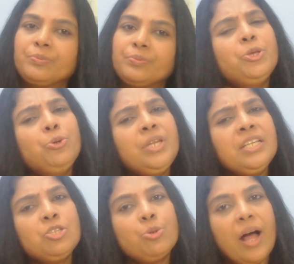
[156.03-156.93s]
You need
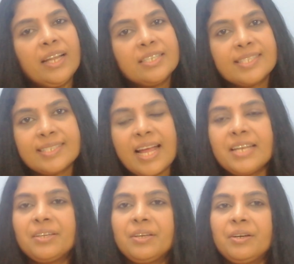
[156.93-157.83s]
to
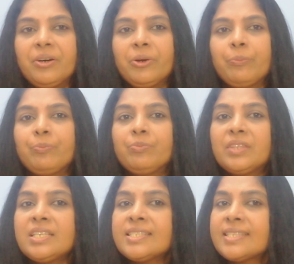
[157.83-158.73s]
understand here,
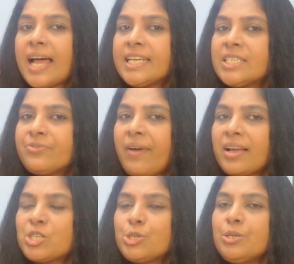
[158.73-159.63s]

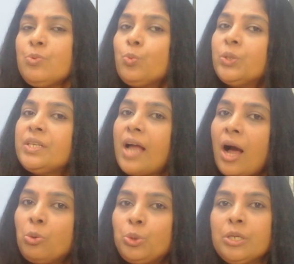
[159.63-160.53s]
dissatisfaction with the
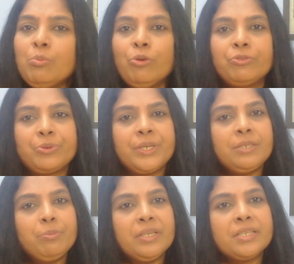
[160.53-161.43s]
outcome of
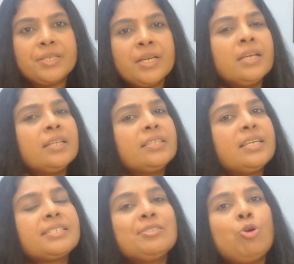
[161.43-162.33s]
treatment
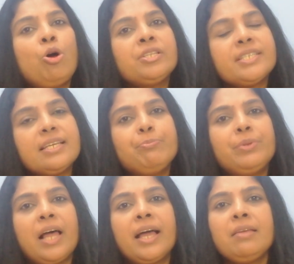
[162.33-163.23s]
does not
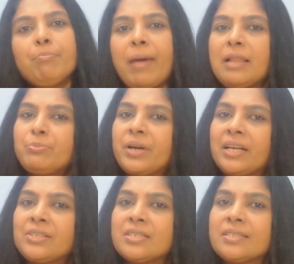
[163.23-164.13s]
imply
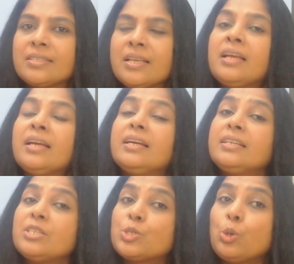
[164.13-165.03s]
malpractice.
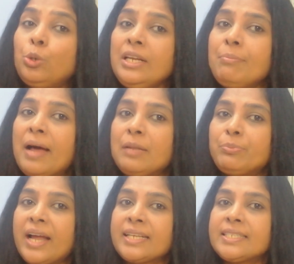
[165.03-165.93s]
It is only
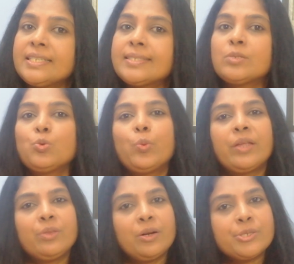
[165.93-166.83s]
malpractice
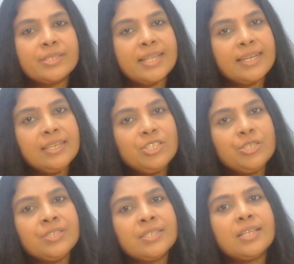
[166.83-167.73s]
when there is
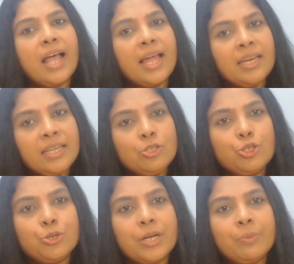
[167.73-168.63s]
negligence and
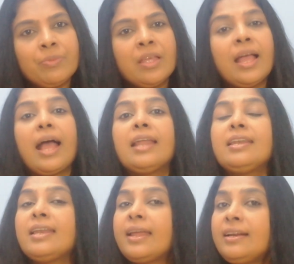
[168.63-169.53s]
injury,
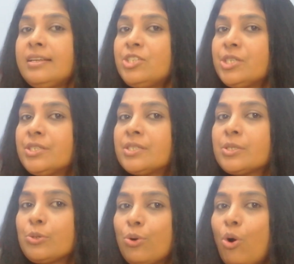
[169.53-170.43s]
and negligence
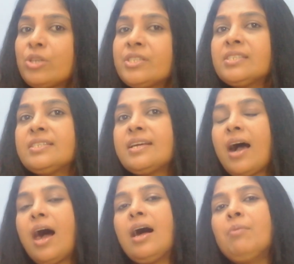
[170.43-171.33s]
causes the
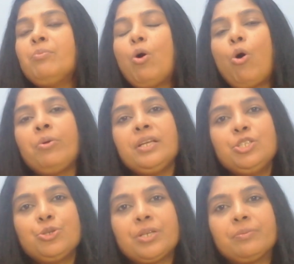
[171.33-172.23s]
harm or
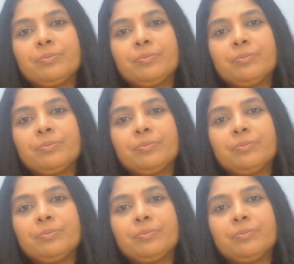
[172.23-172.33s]
injury.